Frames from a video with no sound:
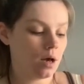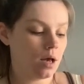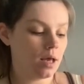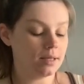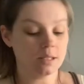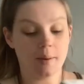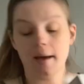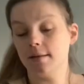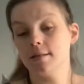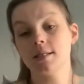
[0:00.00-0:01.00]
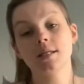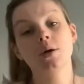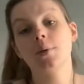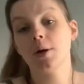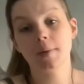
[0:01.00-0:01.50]
It depends
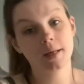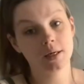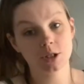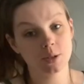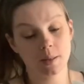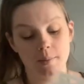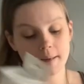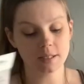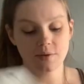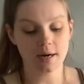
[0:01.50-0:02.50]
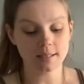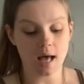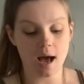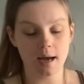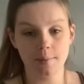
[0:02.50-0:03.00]
what you're planning on doing about pacifiers.
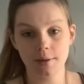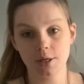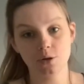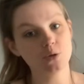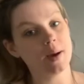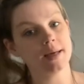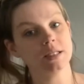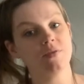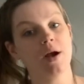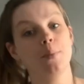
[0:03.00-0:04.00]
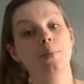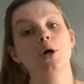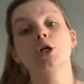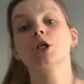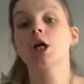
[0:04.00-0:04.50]
I am a huge pacifier
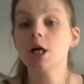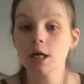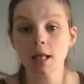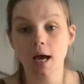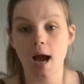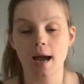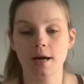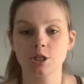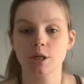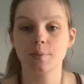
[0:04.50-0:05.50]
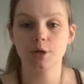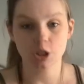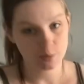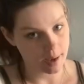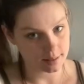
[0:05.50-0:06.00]
pusher. Like, I actually
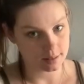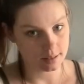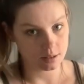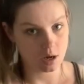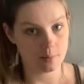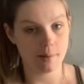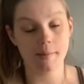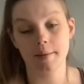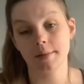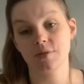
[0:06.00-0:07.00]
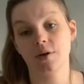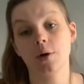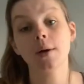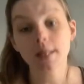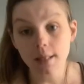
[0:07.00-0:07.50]
push passies on my babies very
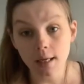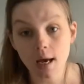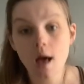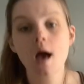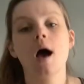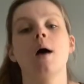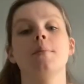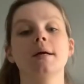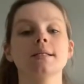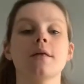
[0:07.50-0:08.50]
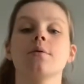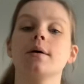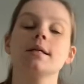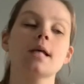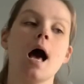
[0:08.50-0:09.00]
quickly, because
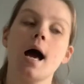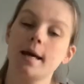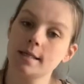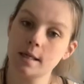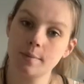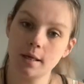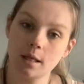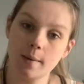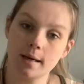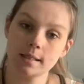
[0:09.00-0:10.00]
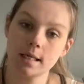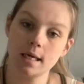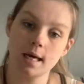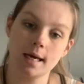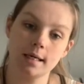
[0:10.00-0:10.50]
otherwise I end up being the
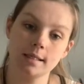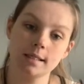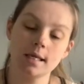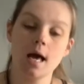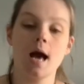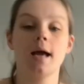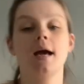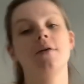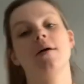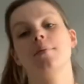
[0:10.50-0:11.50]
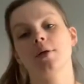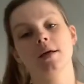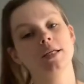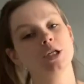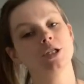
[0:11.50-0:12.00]
passy, and I have
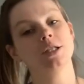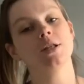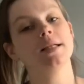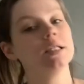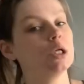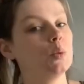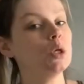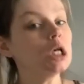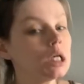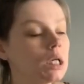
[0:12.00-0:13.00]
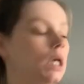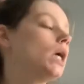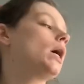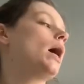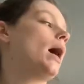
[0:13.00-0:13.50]
hyperlactation, so that's no good
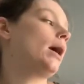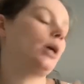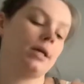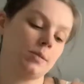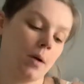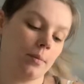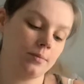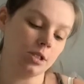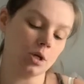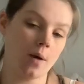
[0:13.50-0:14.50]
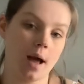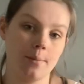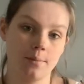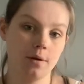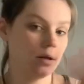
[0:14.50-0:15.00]
and creates problems. So
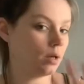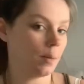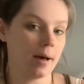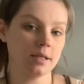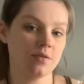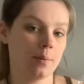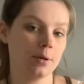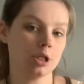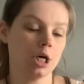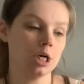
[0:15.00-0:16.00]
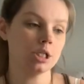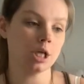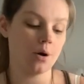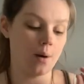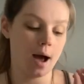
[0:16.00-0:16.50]
I'm like a pacifier pusher.
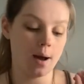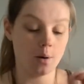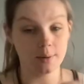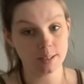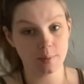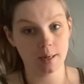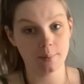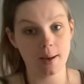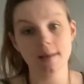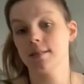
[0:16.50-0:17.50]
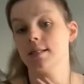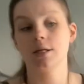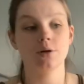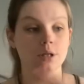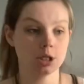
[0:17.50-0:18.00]
So I always bring passies
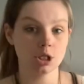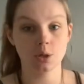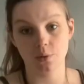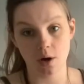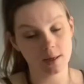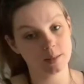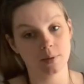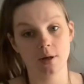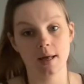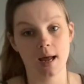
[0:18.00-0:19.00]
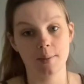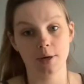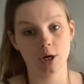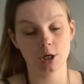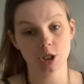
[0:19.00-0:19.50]
literally to the hospital, and I'm
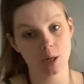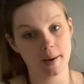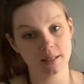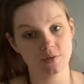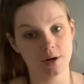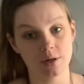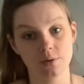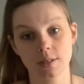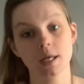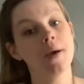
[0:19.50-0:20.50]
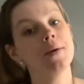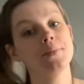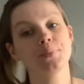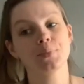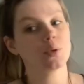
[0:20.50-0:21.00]
encouraging a pacifier use
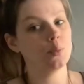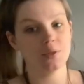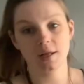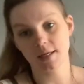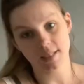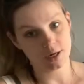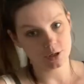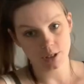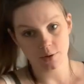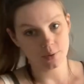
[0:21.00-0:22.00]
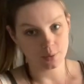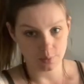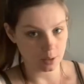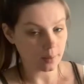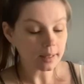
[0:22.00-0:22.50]
within a day or so, like
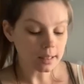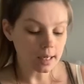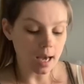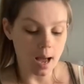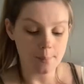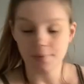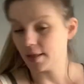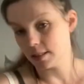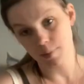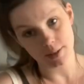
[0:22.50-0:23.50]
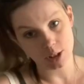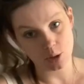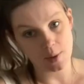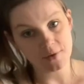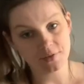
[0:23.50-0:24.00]
really quickly. But that's personal
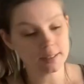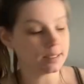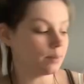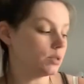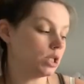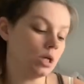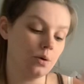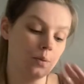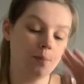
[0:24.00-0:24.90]
preference, up to you.